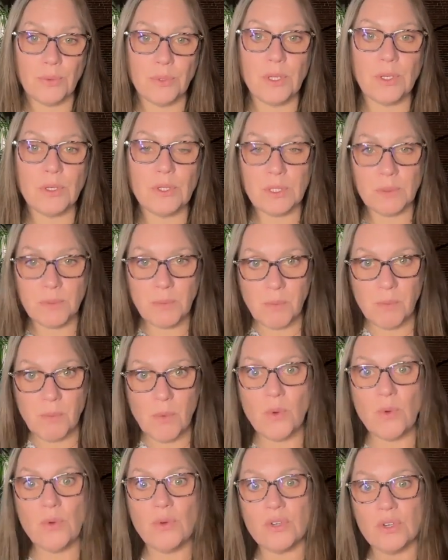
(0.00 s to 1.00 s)
There's some
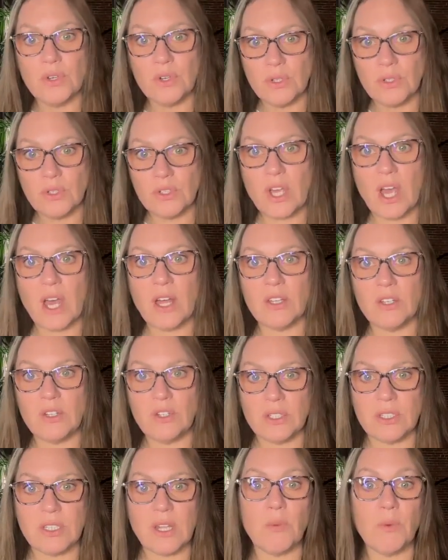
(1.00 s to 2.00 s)
emotional
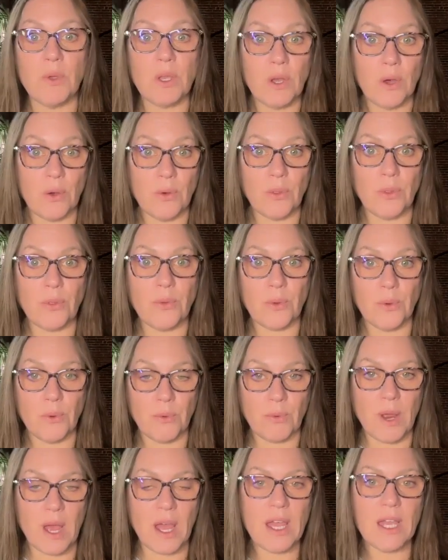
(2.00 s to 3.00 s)
challenges that we go through,
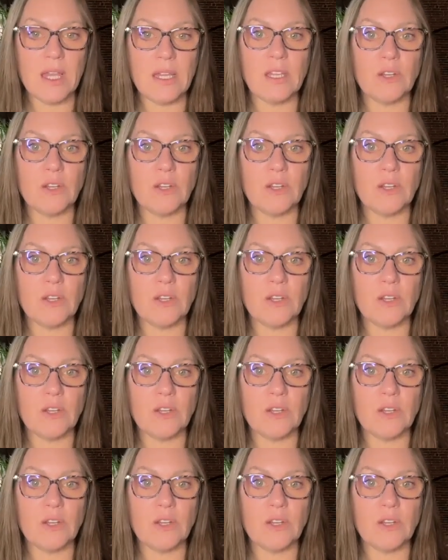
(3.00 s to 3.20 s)
right?